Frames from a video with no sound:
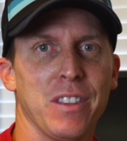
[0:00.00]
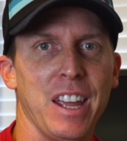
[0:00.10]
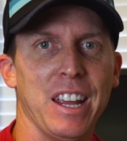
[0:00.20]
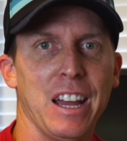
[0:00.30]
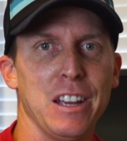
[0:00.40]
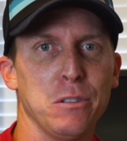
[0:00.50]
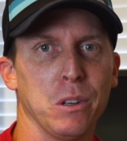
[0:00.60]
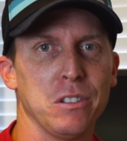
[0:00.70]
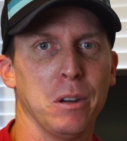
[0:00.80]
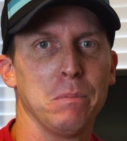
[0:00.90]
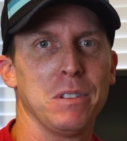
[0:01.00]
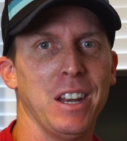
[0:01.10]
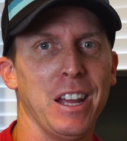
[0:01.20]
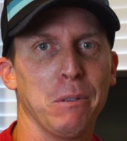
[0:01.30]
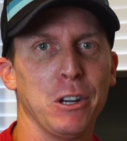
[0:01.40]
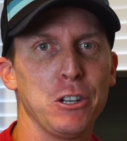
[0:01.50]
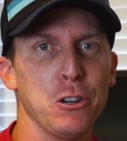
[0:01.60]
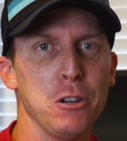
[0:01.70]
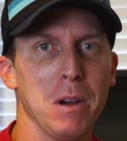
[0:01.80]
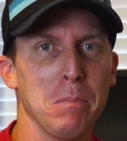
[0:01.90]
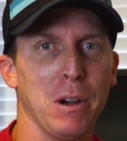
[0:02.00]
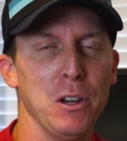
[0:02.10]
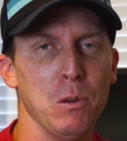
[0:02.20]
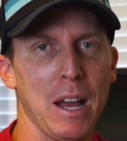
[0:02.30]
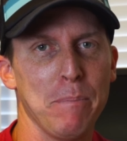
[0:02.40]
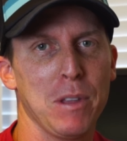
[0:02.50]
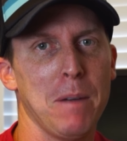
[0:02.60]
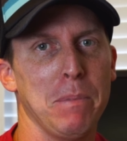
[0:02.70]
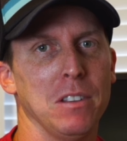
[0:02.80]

Hey guys, what's up? Today I'm going to show you my brand new laptop.